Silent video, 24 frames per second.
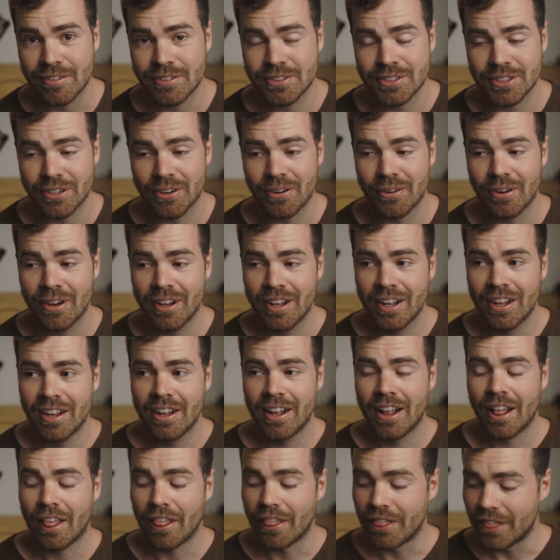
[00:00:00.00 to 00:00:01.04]
So
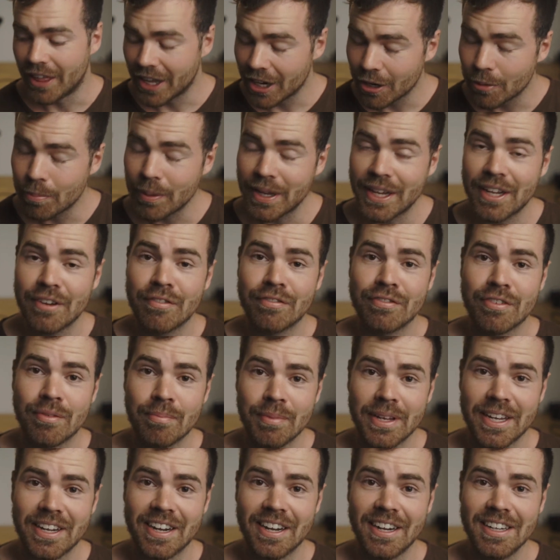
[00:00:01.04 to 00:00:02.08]
that'll be it for
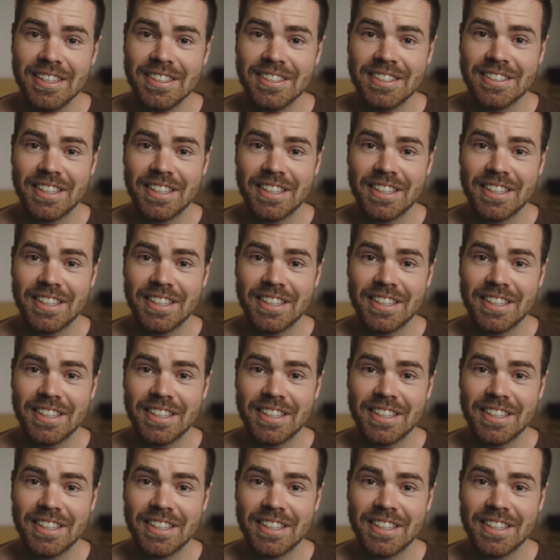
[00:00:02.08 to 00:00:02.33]
me, guys.